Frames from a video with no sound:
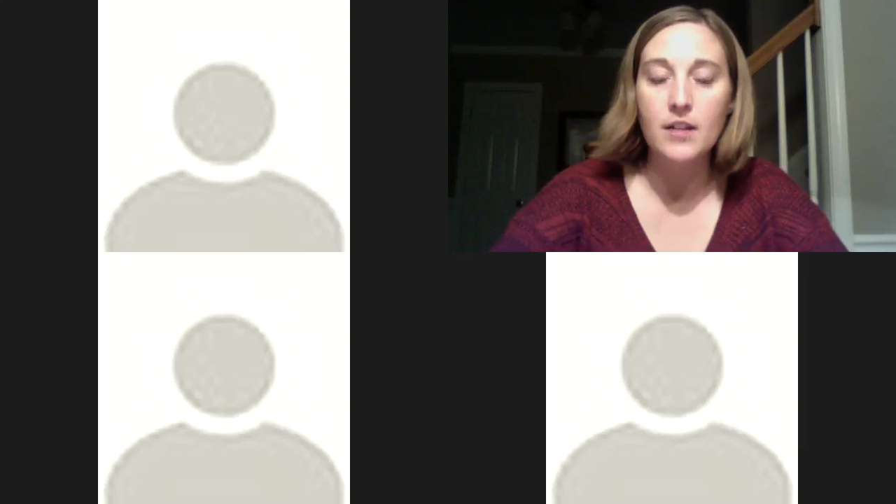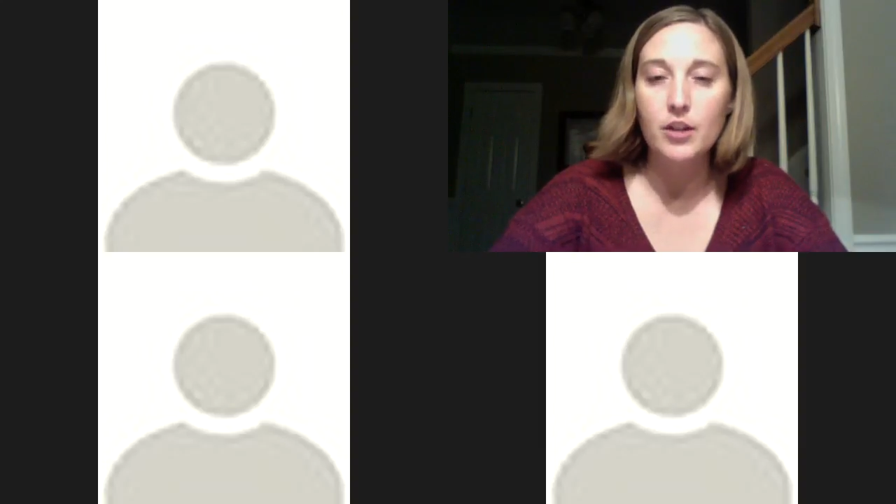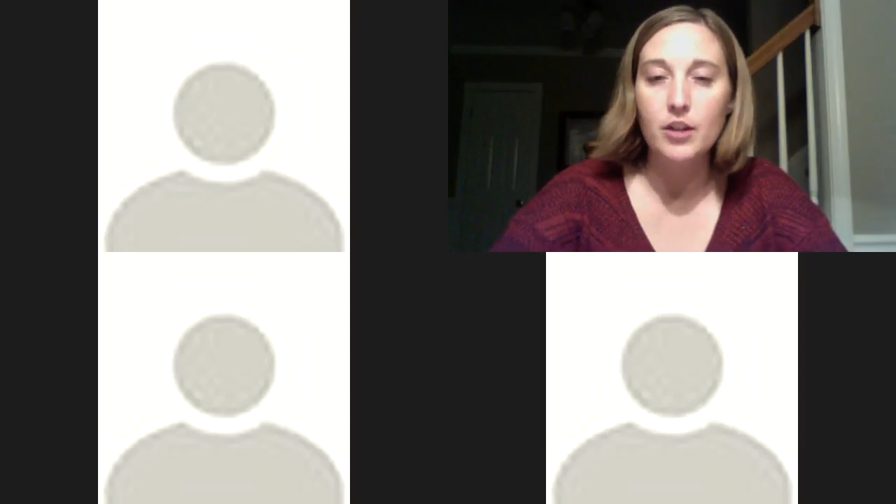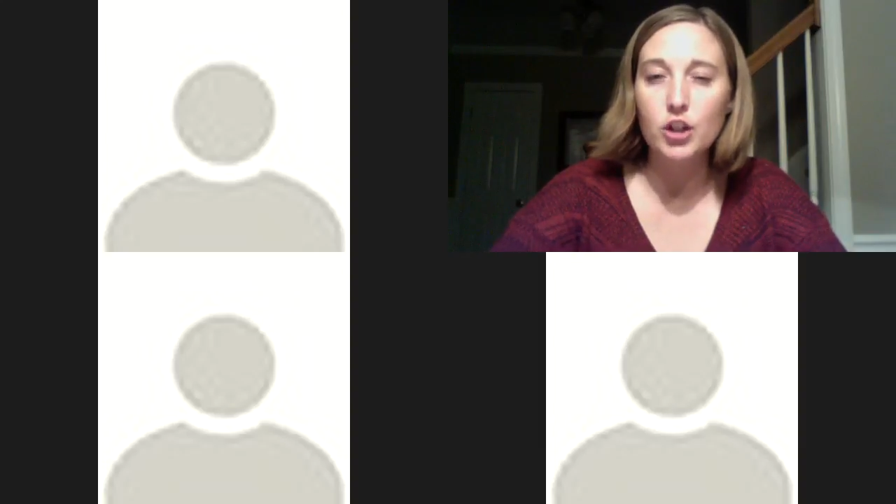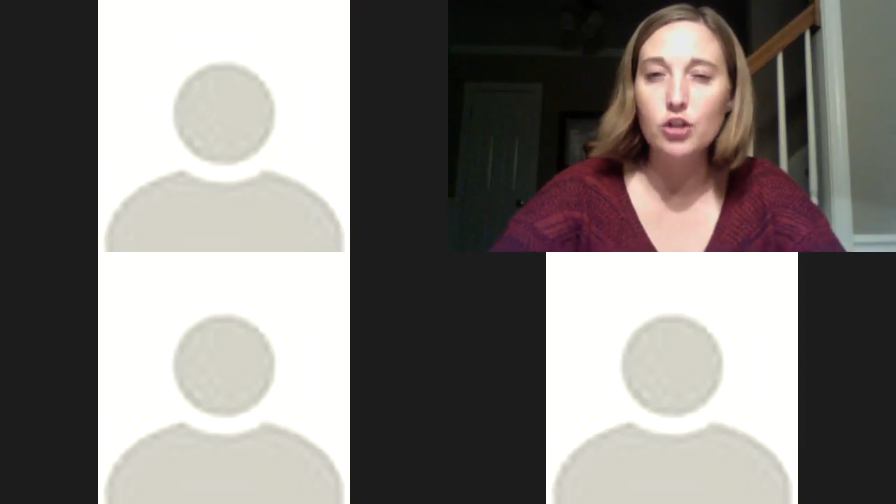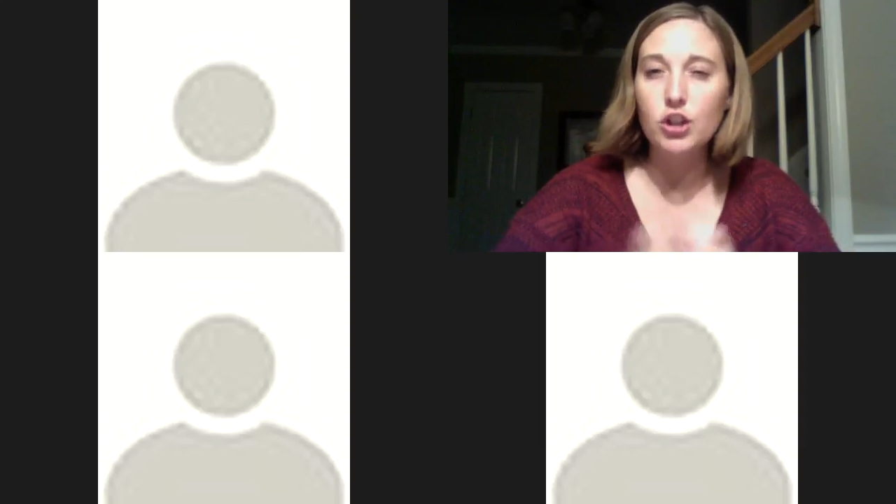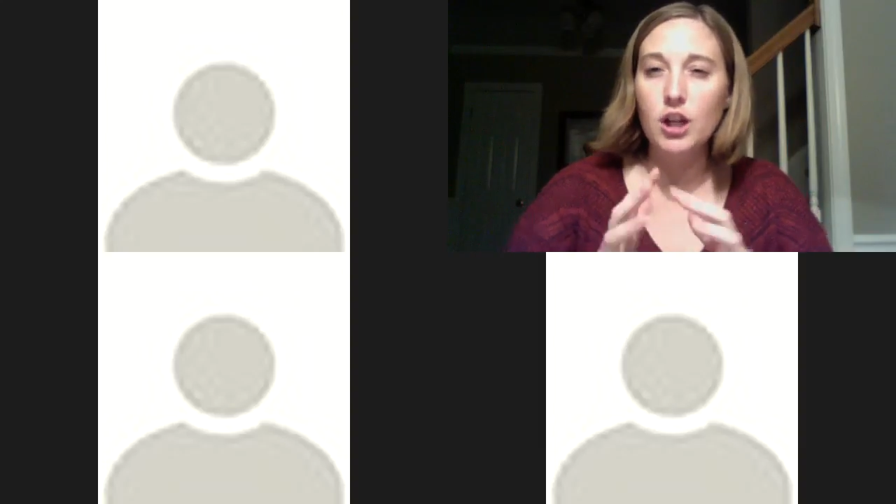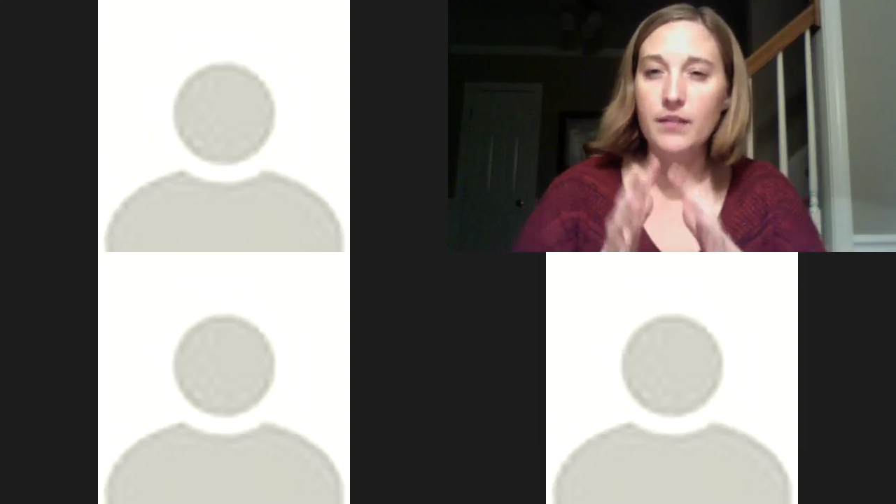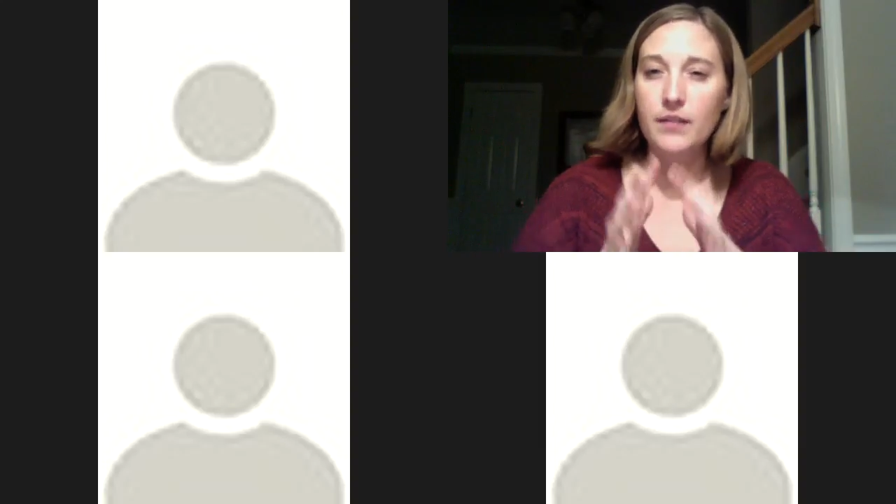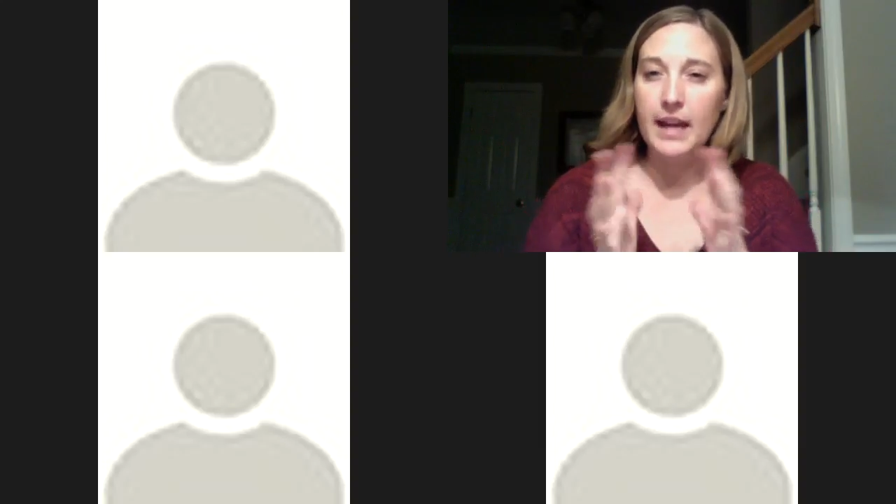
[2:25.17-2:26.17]
they're usually
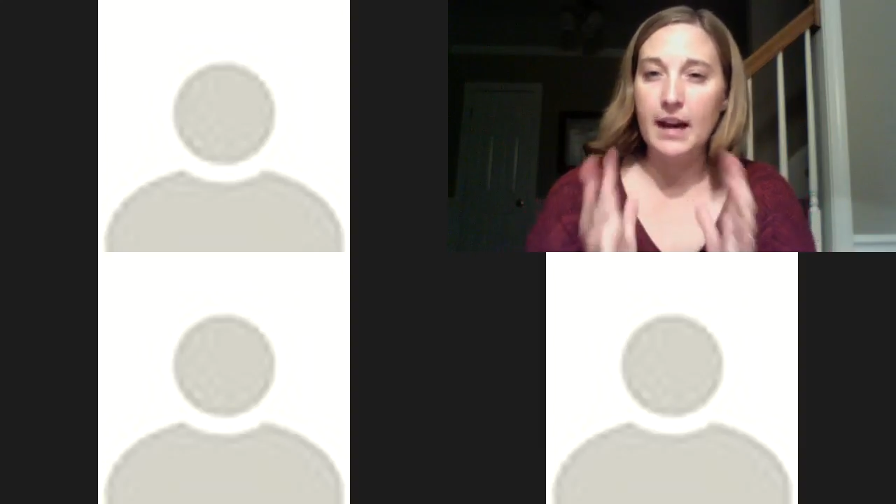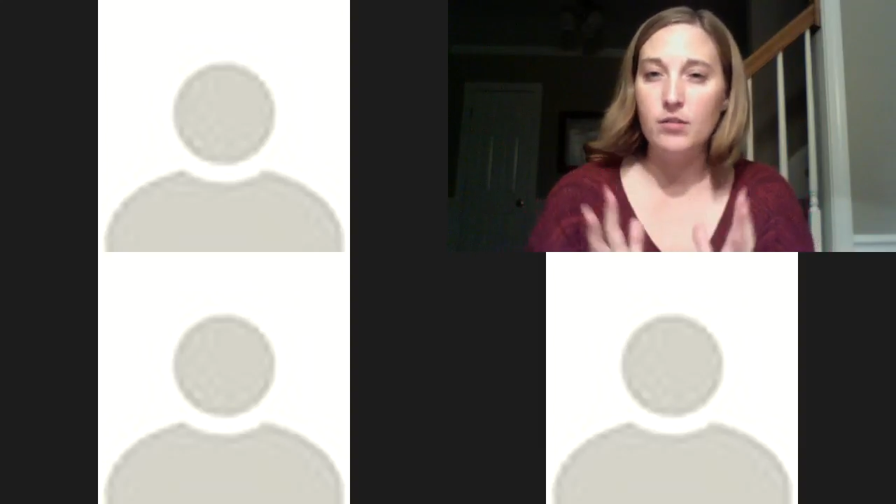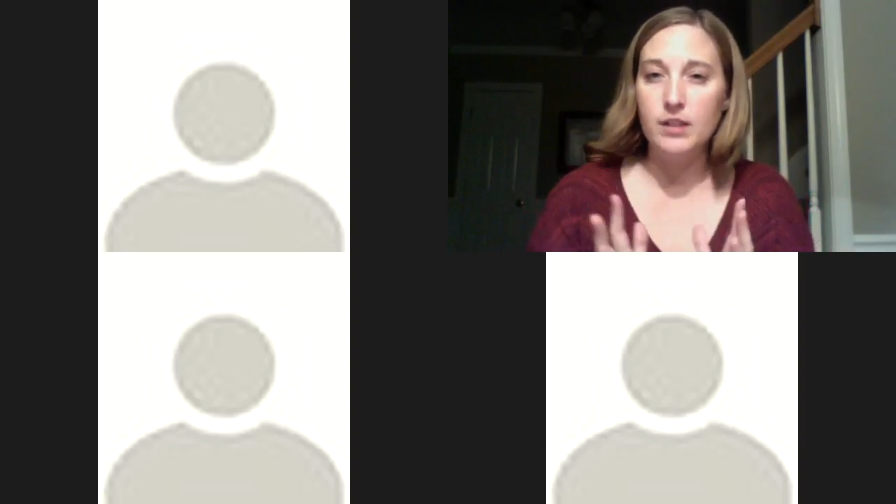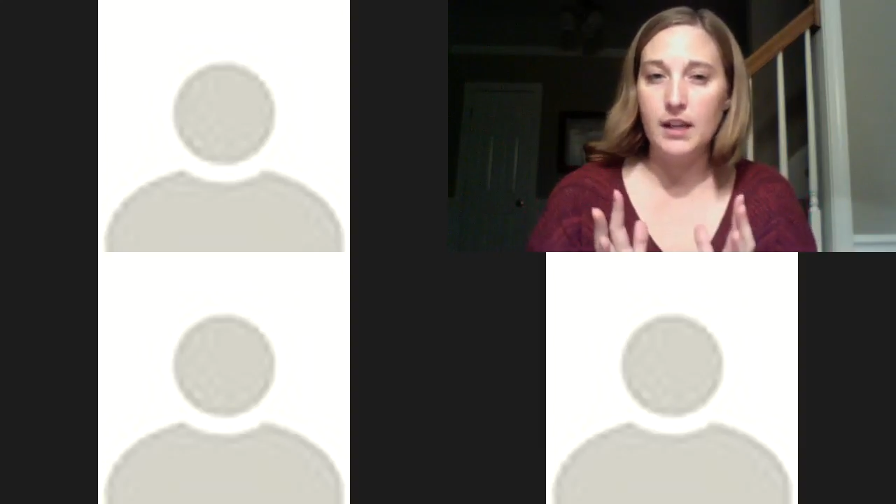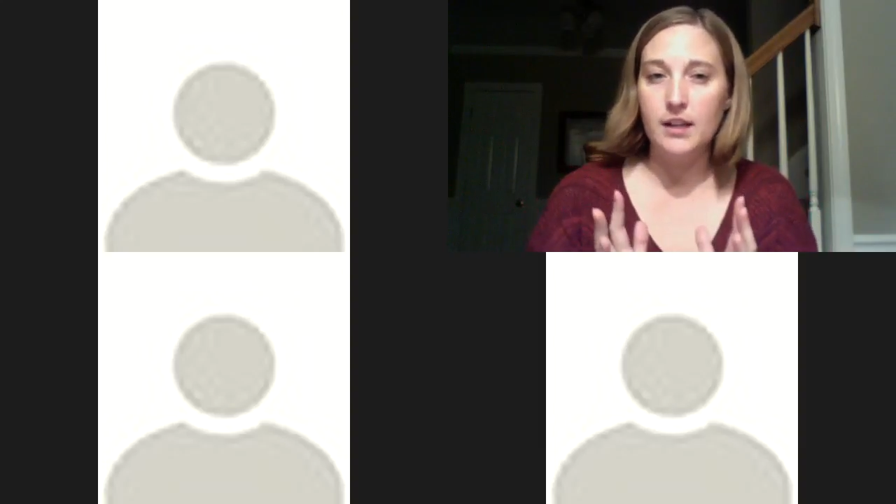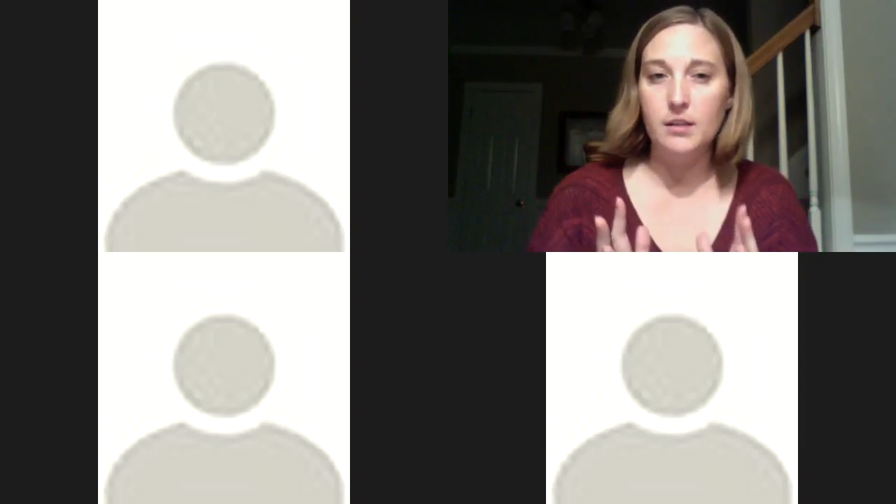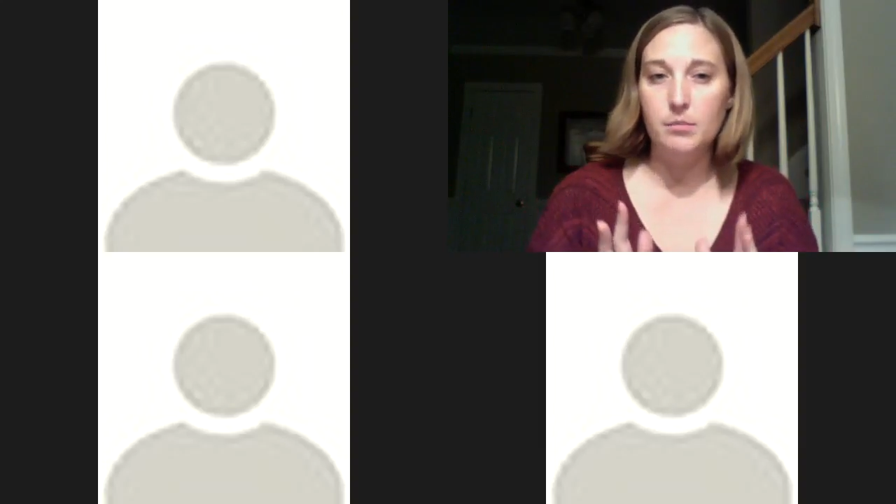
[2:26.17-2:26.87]
on the outside of the